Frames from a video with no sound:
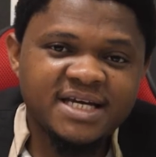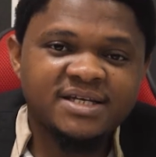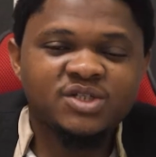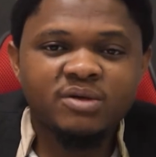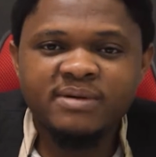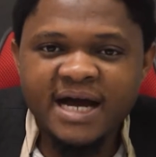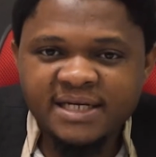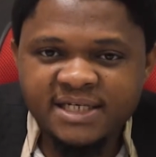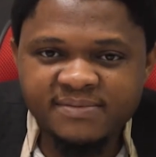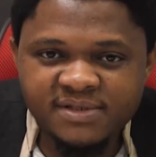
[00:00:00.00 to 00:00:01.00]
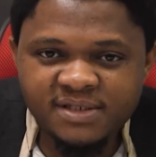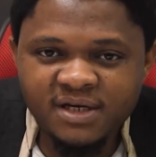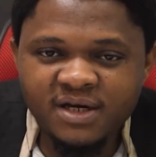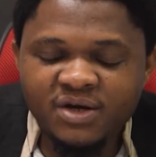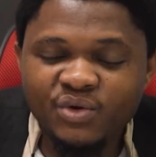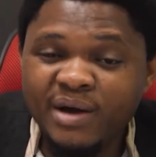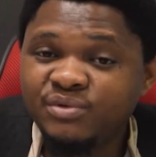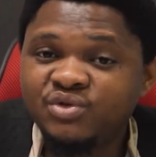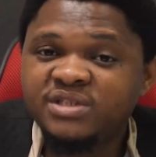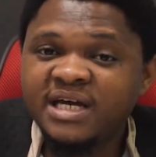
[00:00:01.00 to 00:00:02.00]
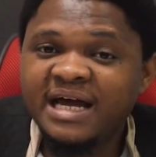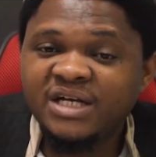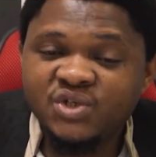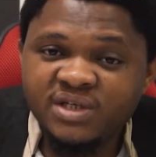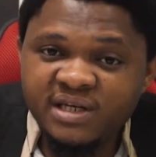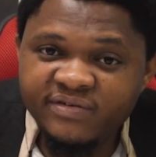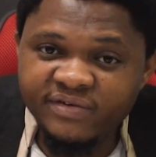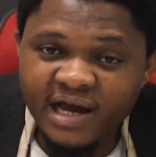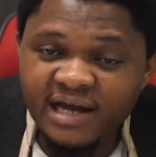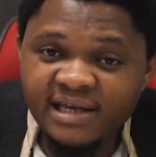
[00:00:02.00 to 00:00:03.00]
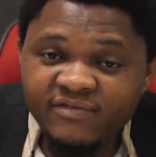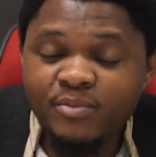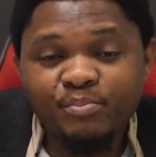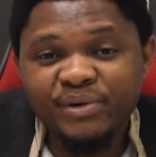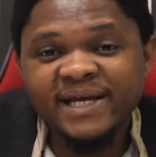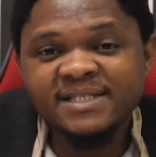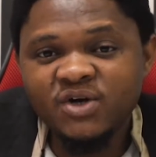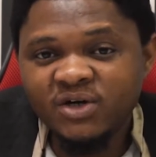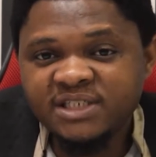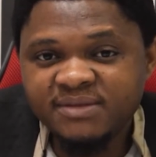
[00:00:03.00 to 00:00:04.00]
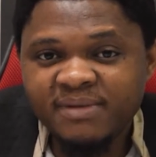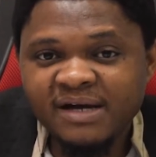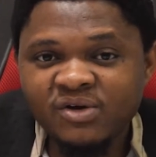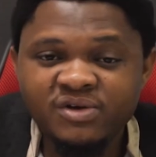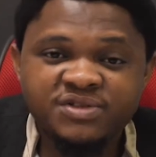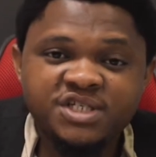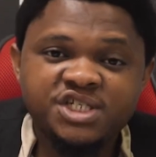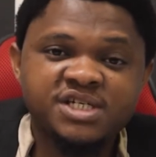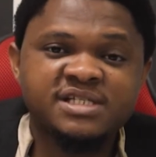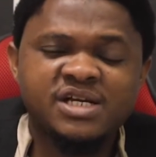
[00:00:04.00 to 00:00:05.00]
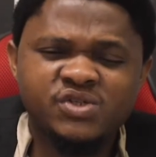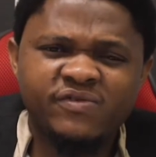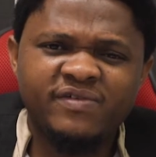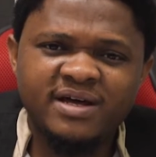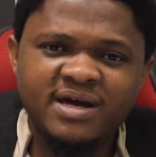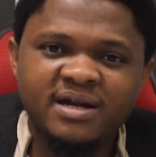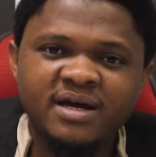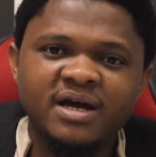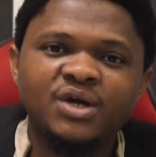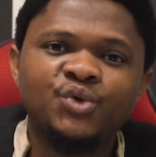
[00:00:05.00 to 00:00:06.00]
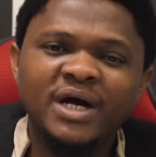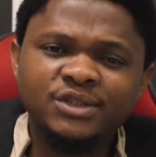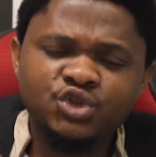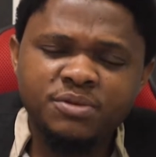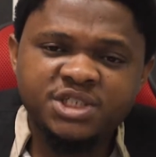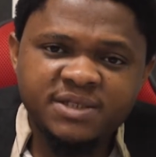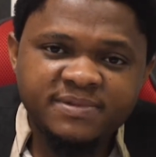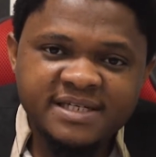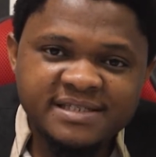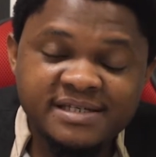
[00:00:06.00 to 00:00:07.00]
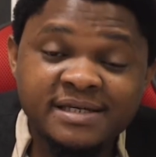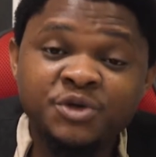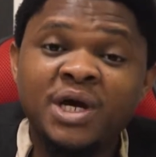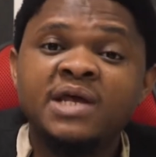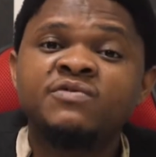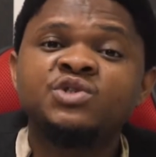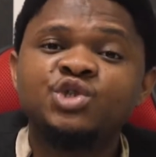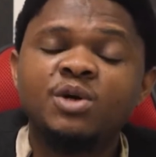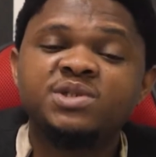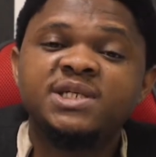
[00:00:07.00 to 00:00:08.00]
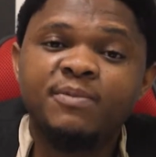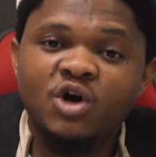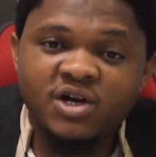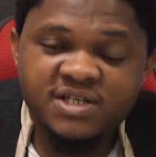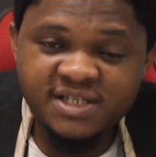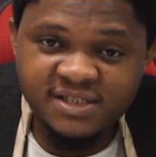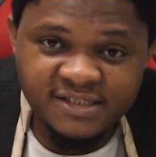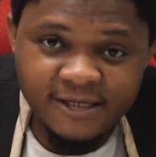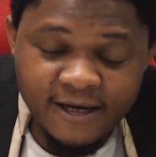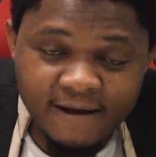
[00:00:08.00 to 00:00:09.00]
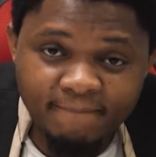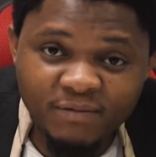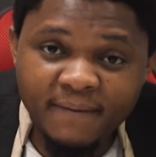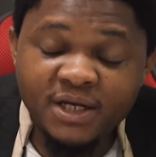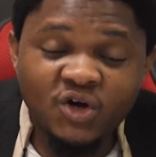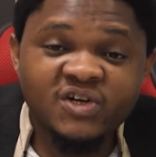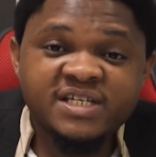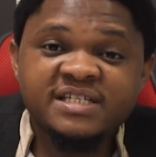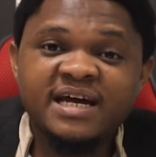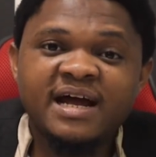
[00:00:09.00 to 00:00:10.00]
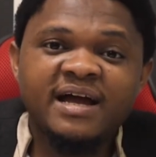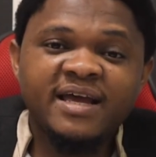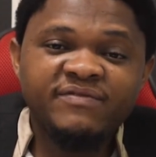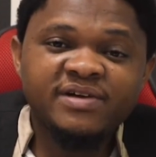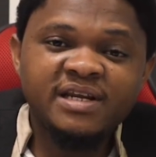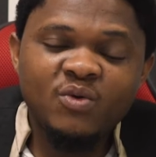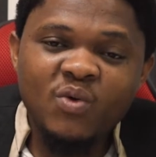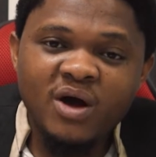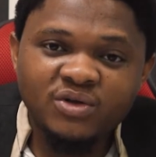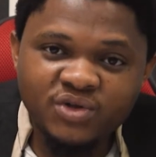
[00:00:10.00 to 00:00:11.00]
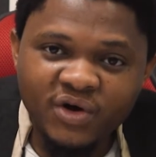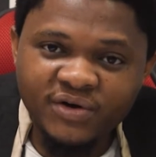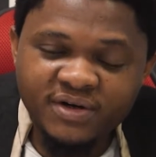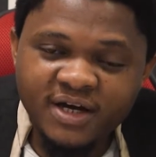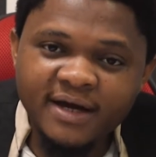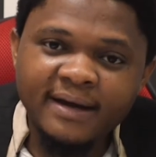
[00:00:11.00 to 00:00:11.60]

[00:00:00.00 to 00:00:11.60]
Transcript: in some items. You're able to take cash on delivery and even print on demand on t-shirt and stuff like that. You can drop ship these things. You can even drop ship courses. I mean, courses that are heavily well done